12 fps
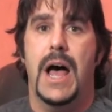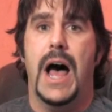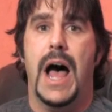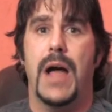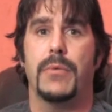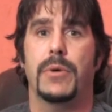
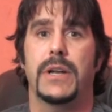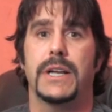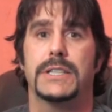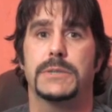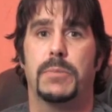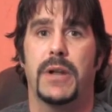I would
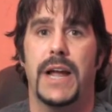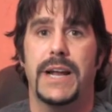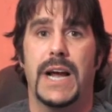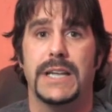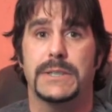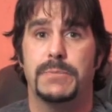explain
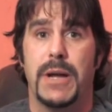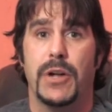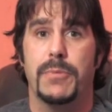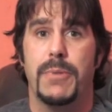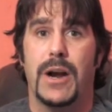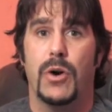I
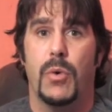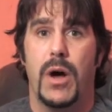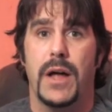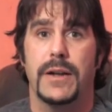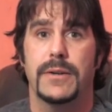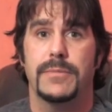smelled
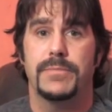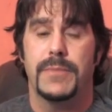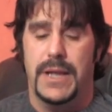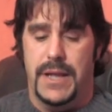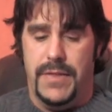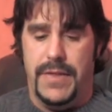marijuana,
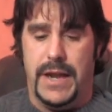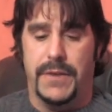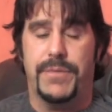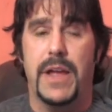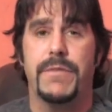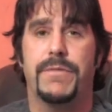that
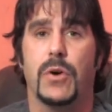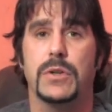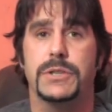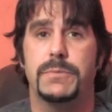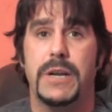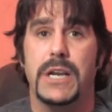if they
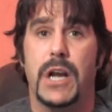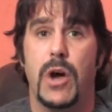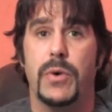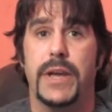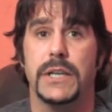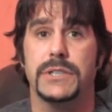forced me to
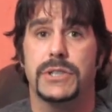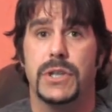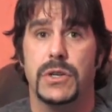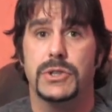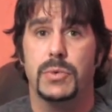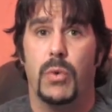go get a
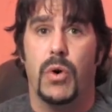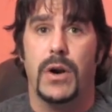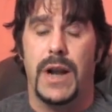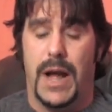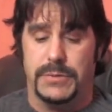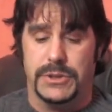search
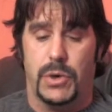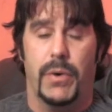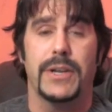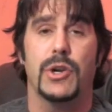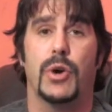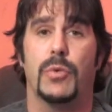warrant, I was
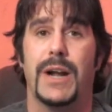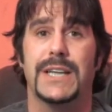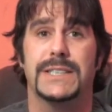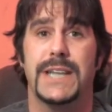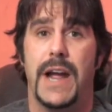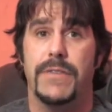going to
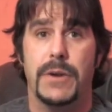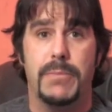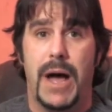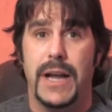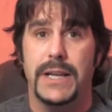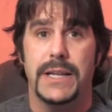arrest
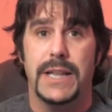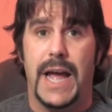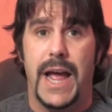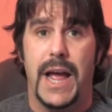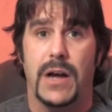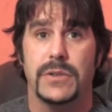everybody in the
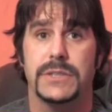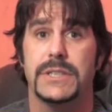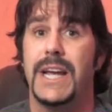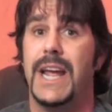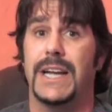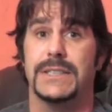house
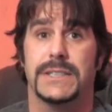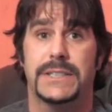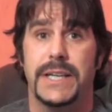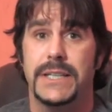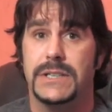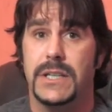and
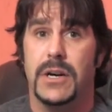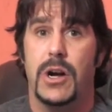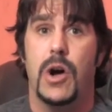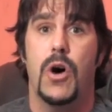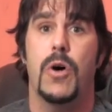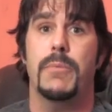seize their
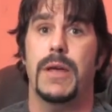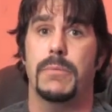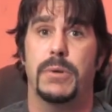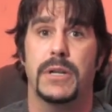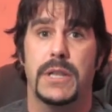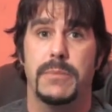home and
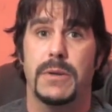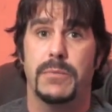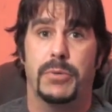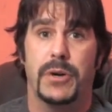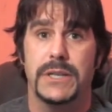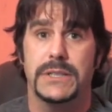put them in
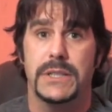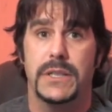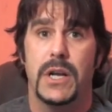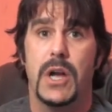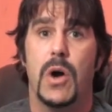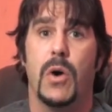
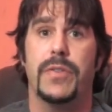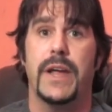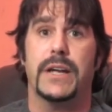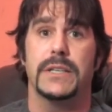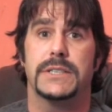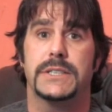prison, or
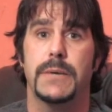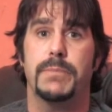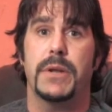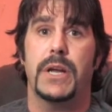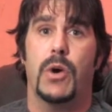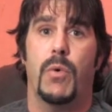they could
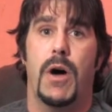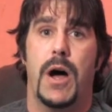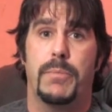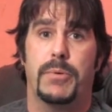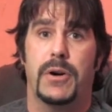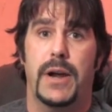simply
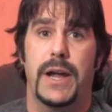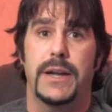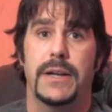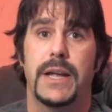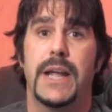cooperate,